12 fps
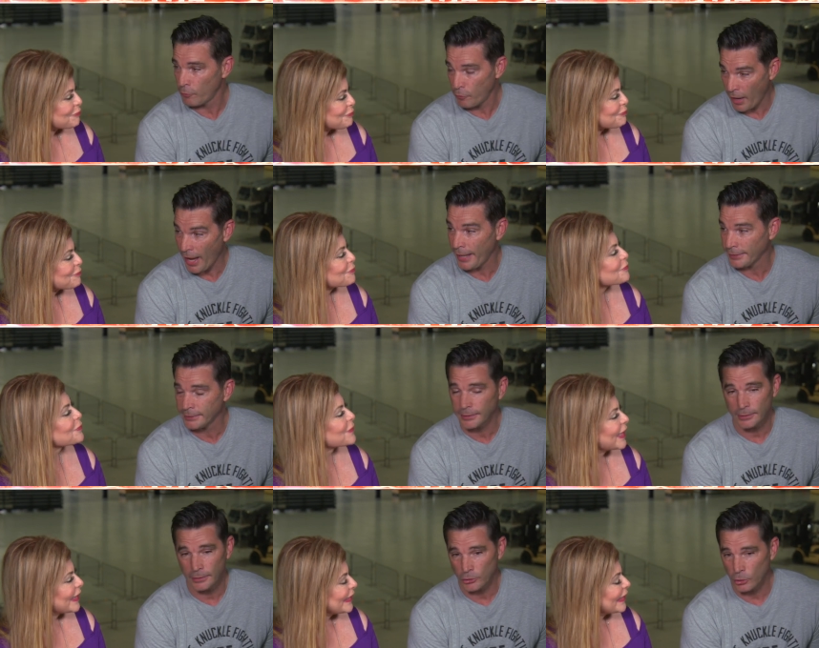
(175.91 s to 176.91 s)

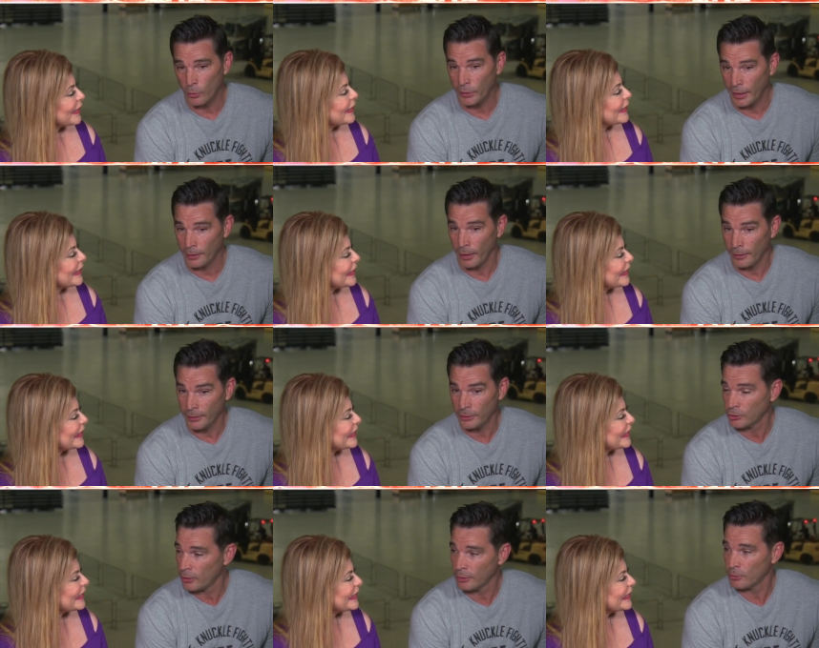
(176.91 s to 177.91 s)
Speaker 1: fast. So can
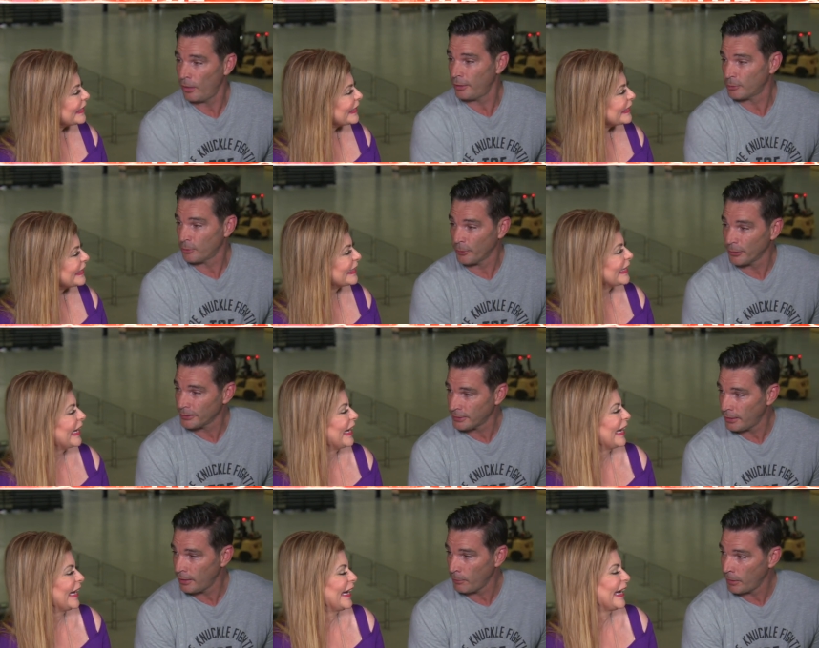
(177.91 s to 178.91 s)
lightning strike twice? We're going to
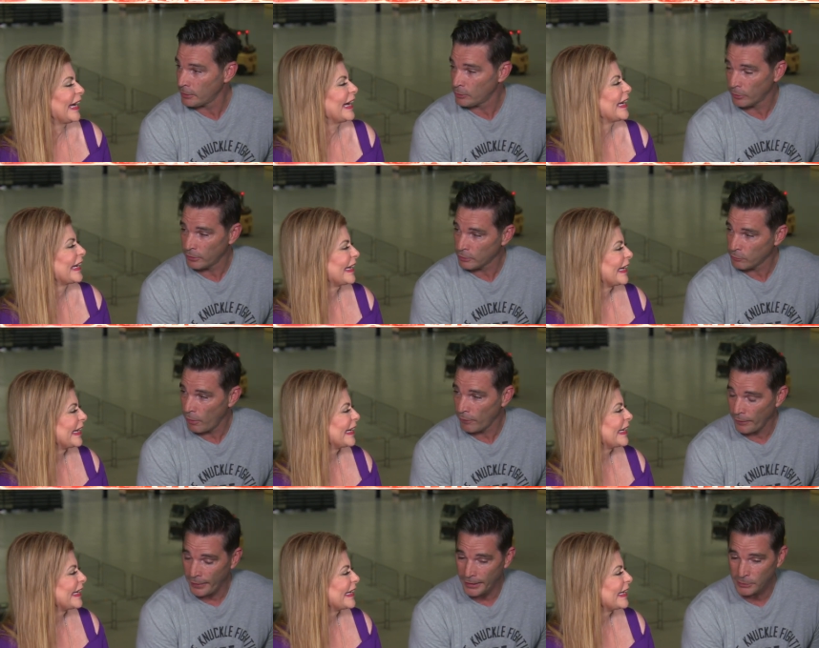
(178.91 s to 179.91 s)
see. I mean, he took this fight
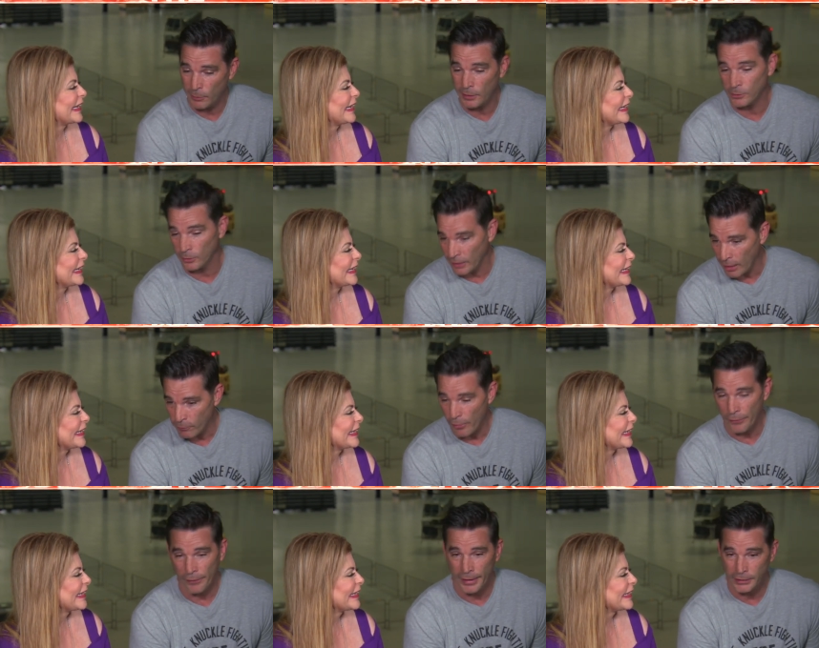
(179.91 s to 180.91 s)
on the last minute. He took that
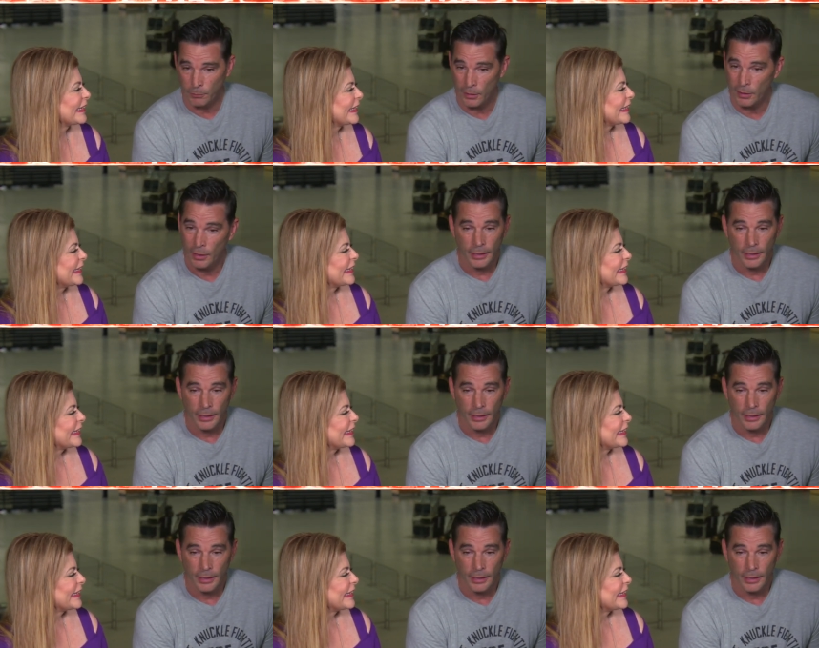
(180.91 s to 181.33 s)
fight on the last minute.